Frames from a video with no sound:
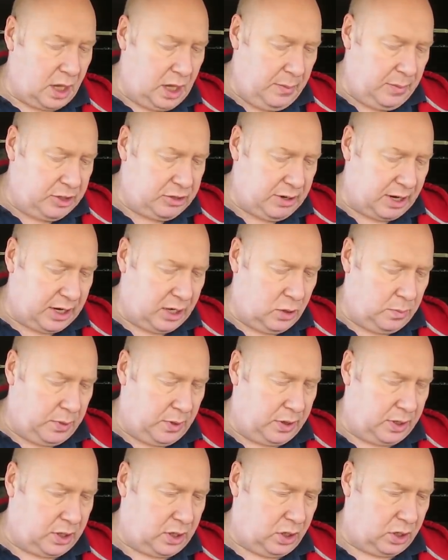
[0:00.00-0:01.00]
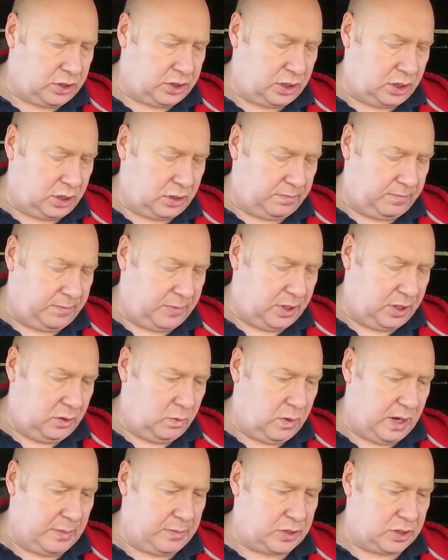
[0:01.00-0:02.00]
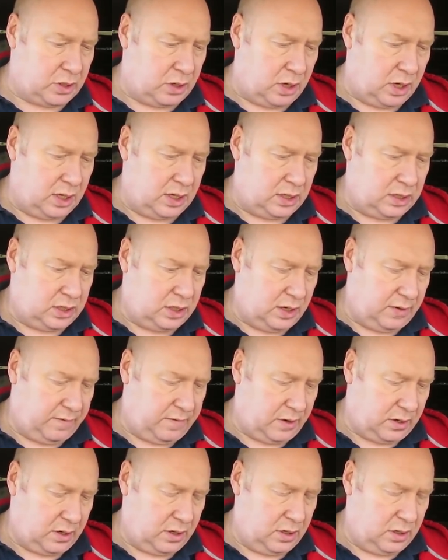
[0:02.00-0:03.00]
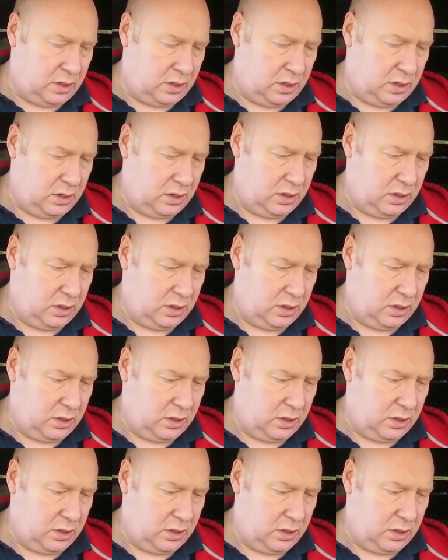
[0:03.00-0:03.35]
Let me drag it up on the Costa bloody website. Let's see if I can.